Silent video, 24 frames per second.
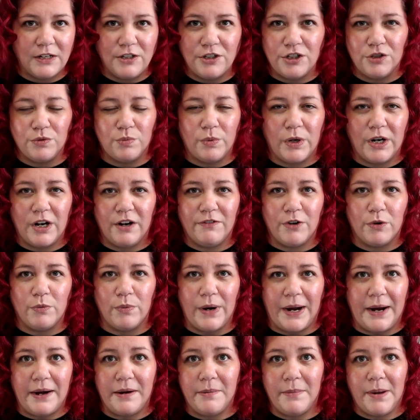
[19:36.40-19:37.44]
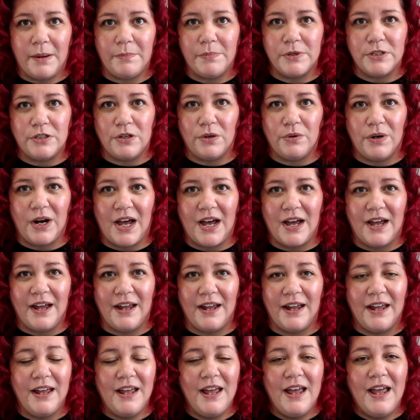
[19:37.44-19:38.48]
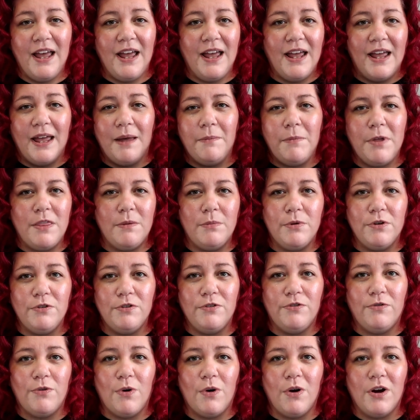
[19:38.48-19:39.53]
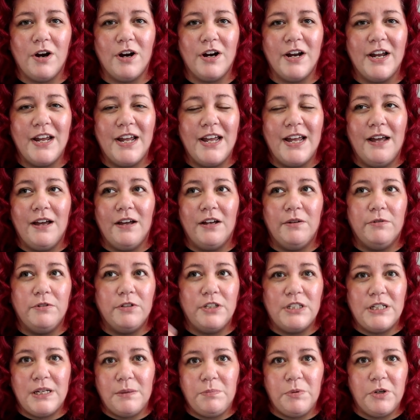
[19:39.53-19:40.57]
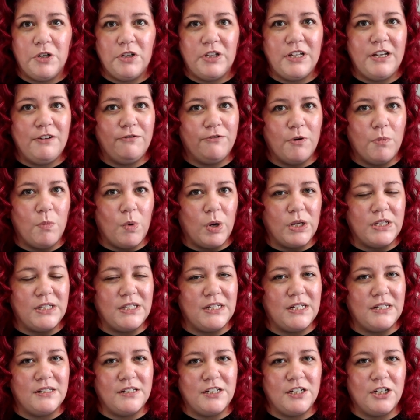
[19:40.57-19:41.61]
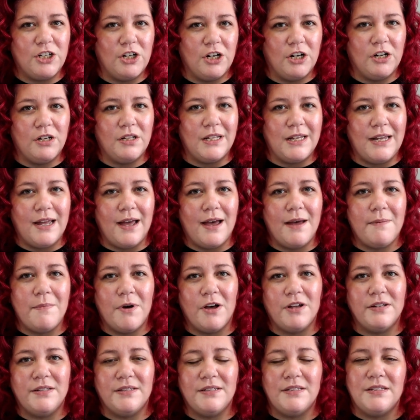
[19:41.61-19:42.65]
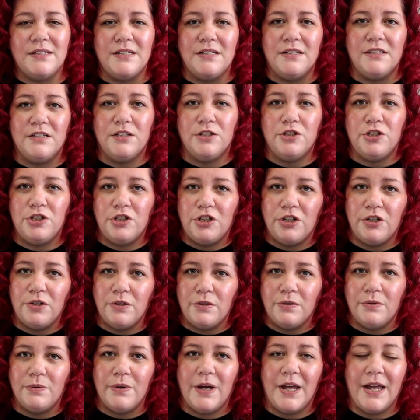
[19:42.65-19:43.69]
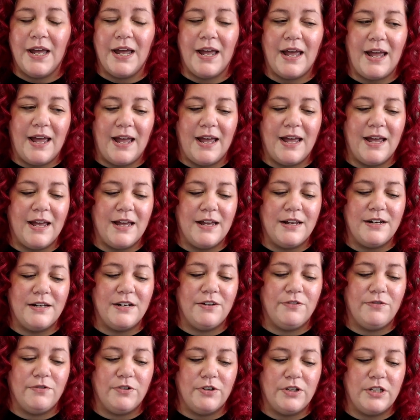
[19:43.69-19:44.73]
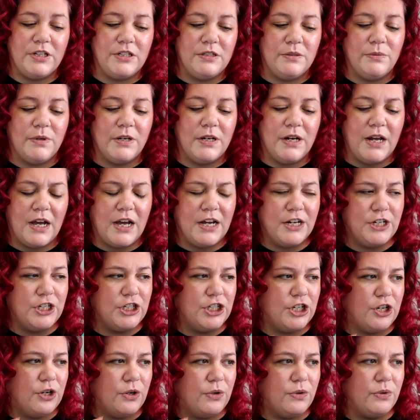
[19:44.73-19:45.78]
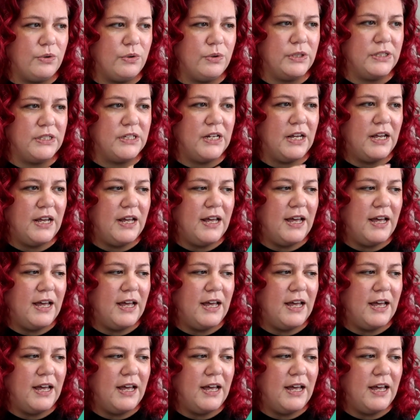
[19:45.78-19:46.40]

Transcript: just whatever random episode I am in the mood for typically from one season. Currently, I'm on season two. And for this one, I chose,